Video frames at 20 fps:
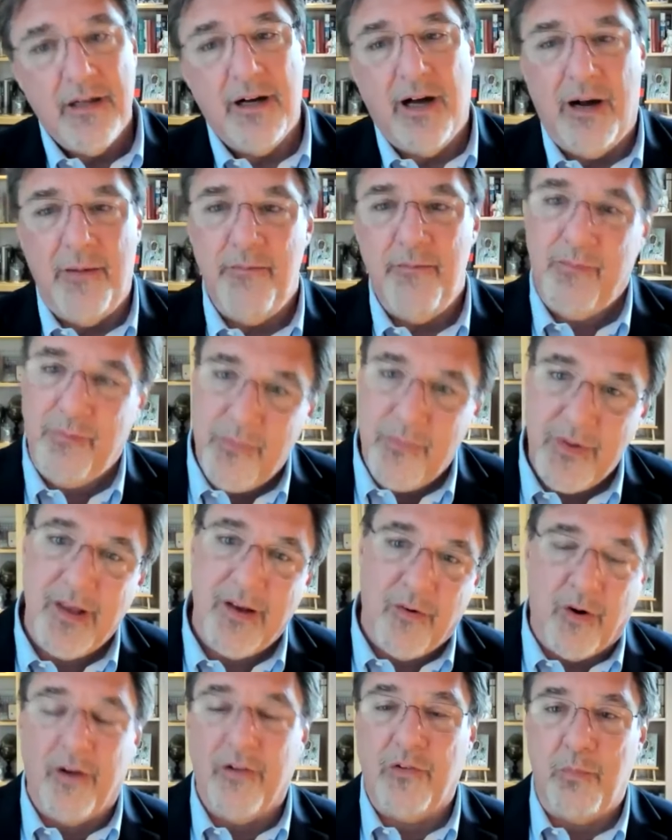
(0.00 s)
Um,
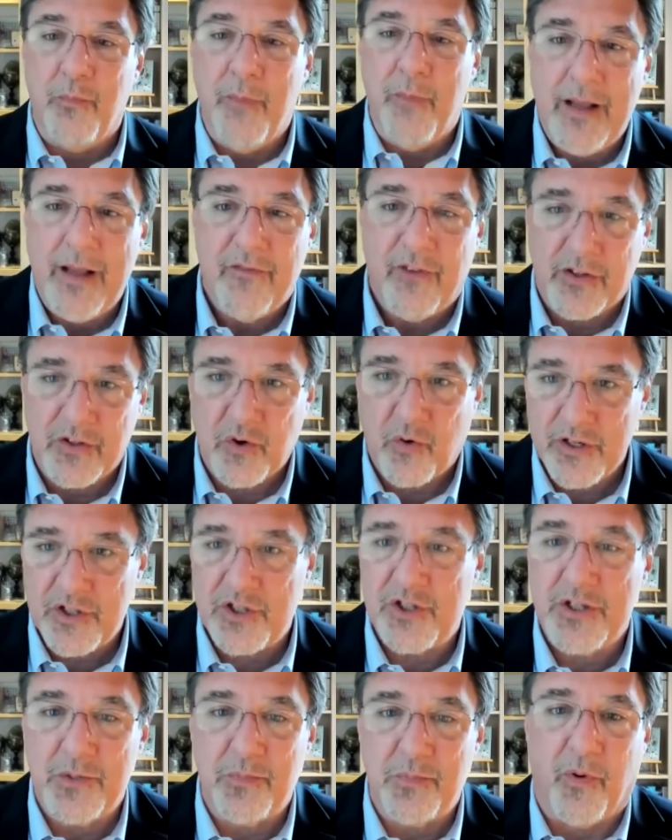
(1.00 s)
or as many of us
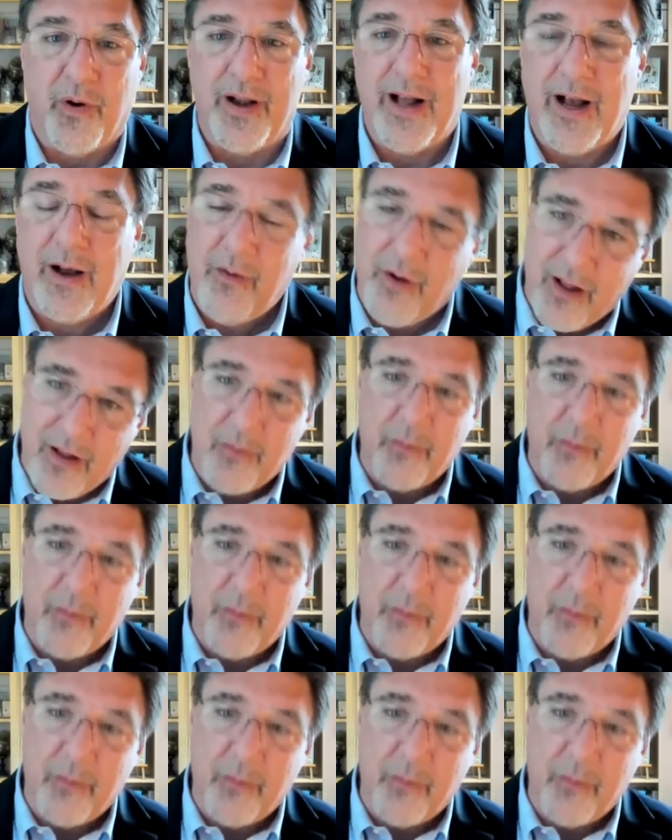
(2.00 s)
Christians point out, well,